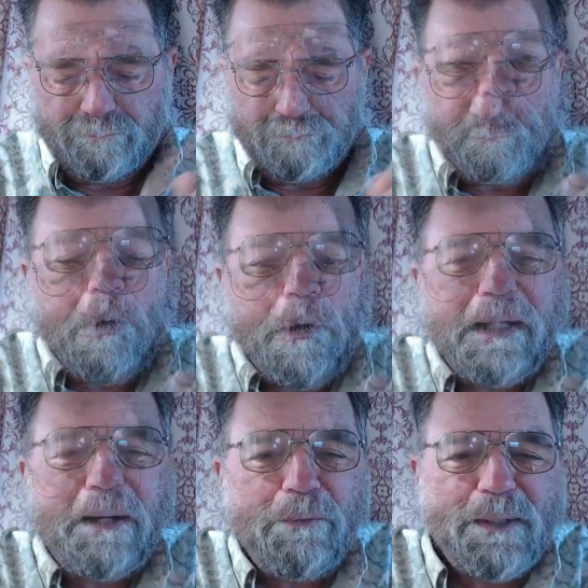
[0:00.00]
The
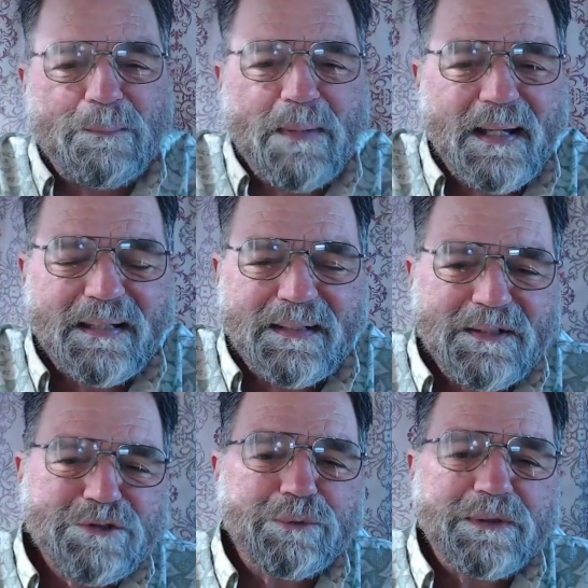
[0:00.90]
point I want to make on
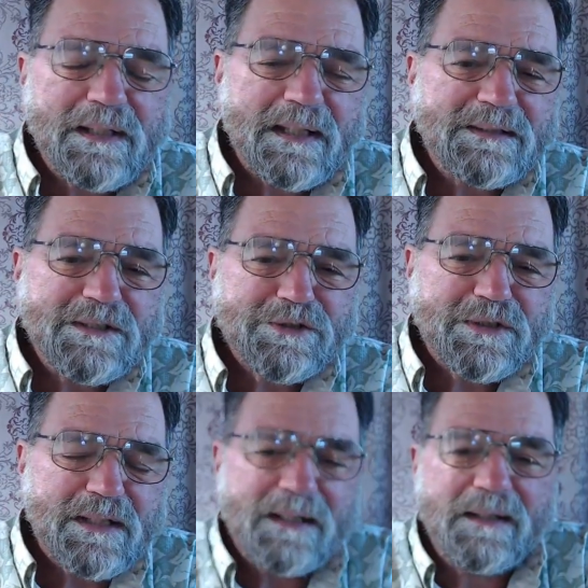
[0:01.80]
this one that
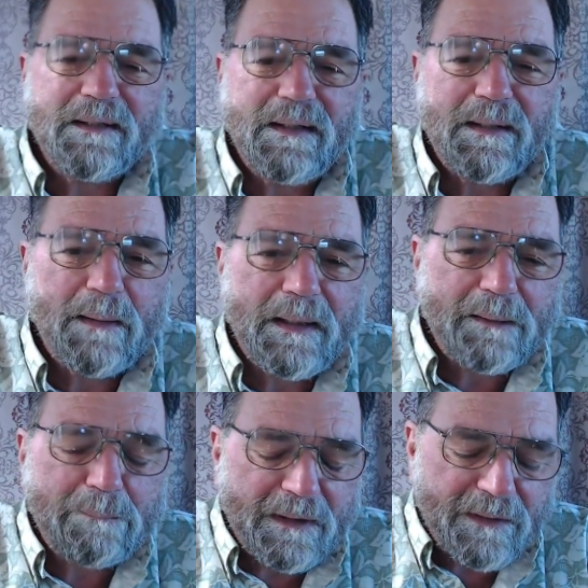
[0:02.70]
just kind of
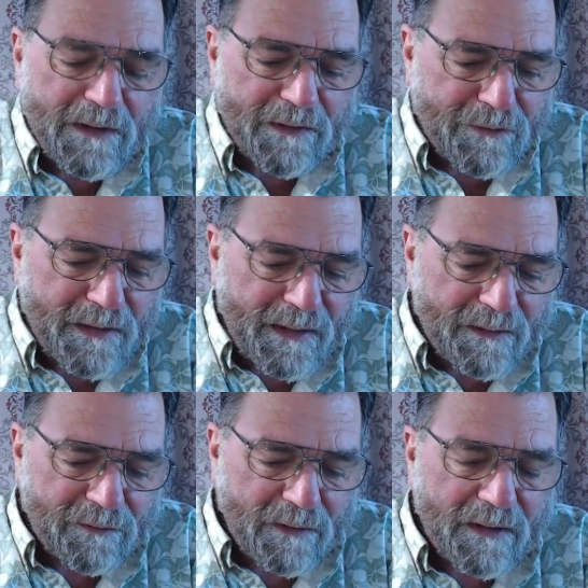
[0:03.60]
hit me the other
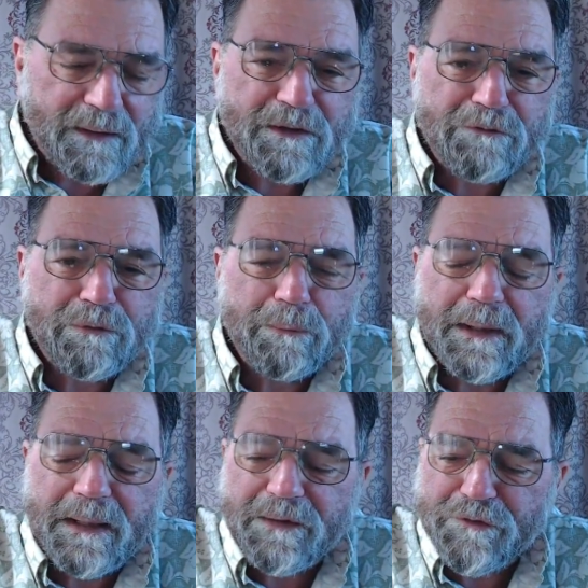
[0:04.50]
day in, in a different
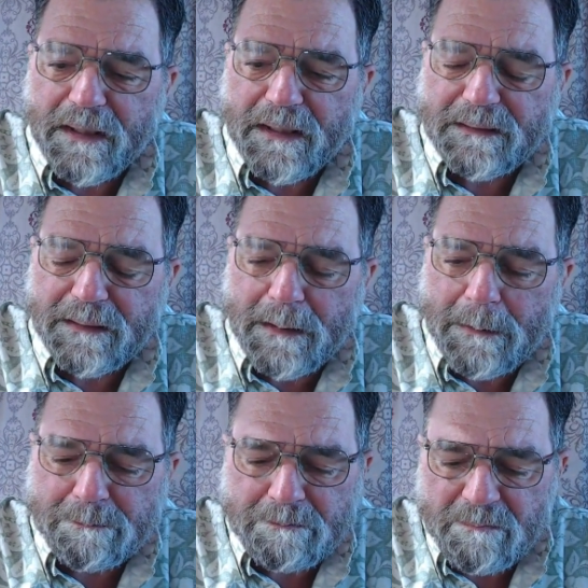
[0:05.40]
way is that
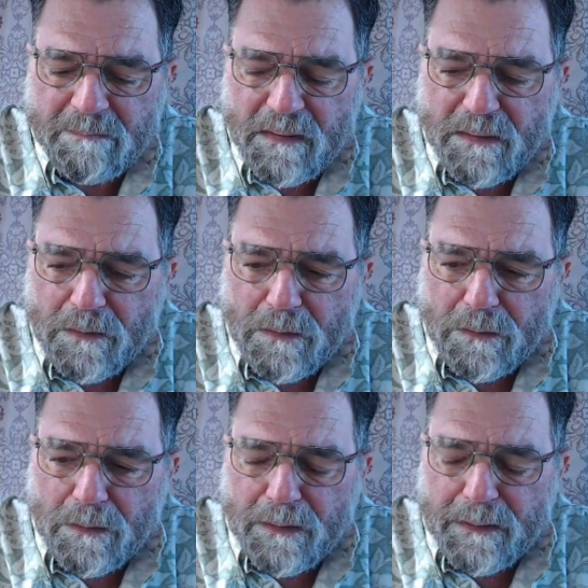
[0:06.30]
um,
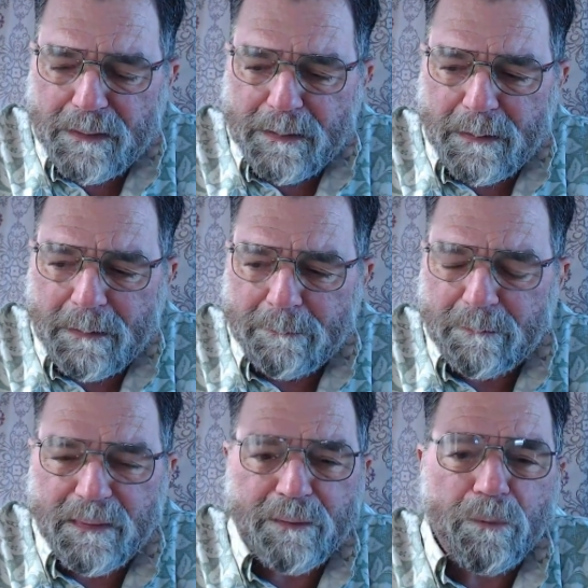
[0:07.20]

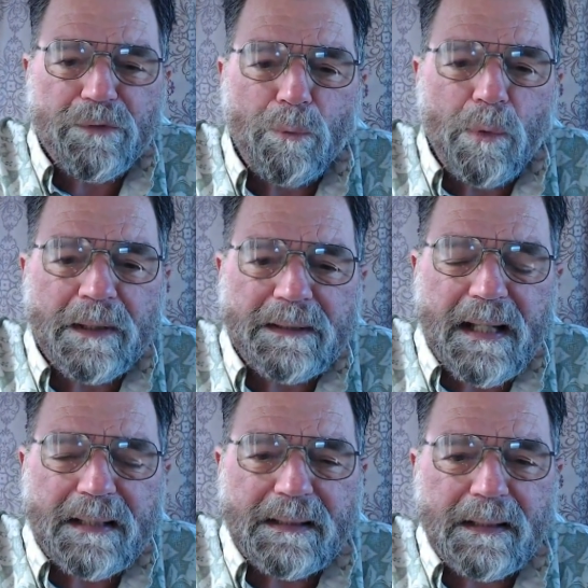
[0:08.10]
um, the, the one
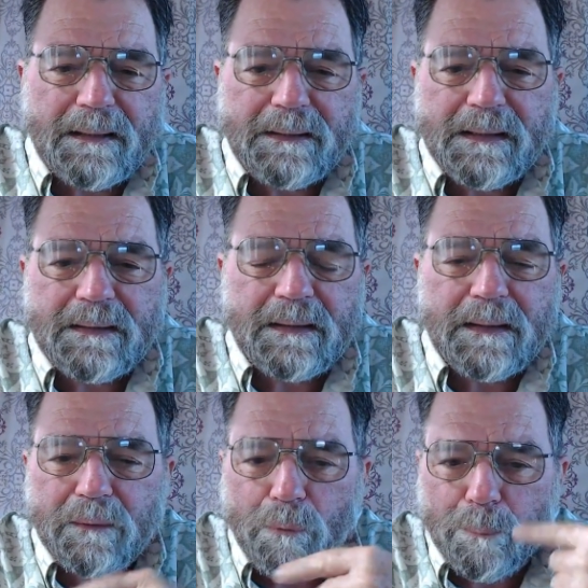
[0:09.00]
that
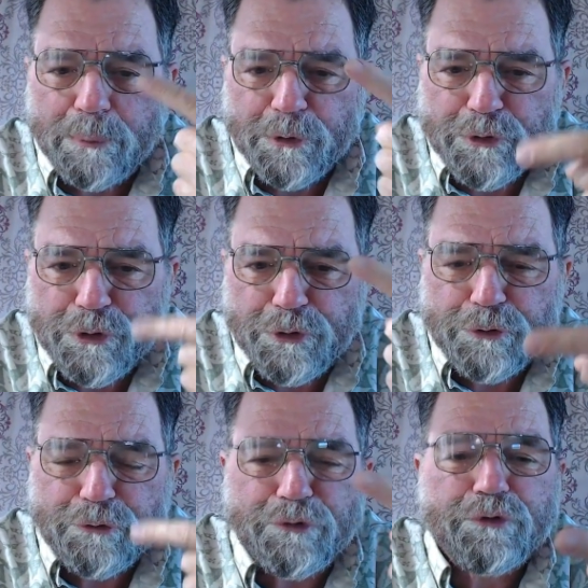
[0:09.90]
didn't
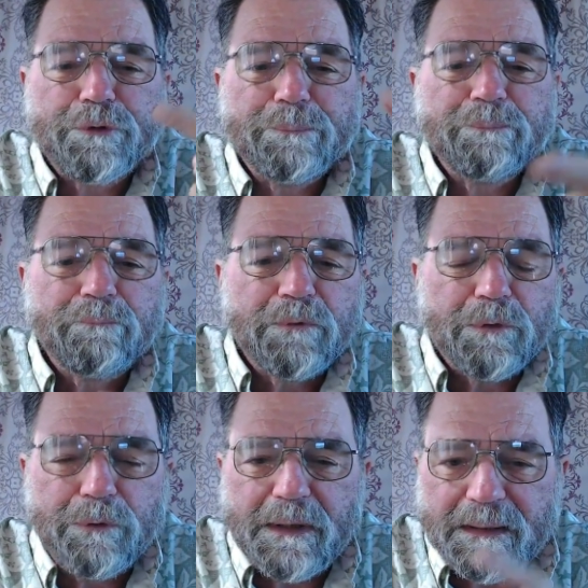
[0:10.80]
produce,
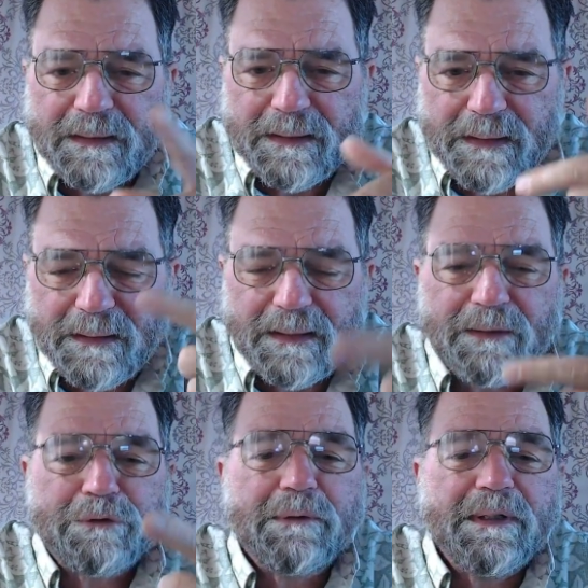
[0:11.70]
who didn't get an
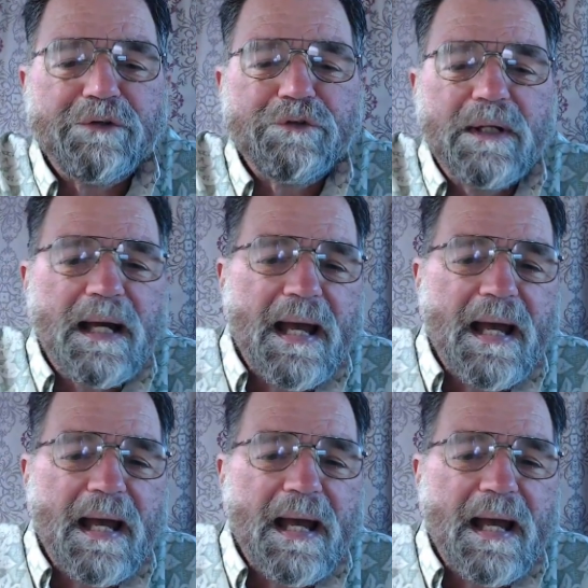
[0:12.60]
increase,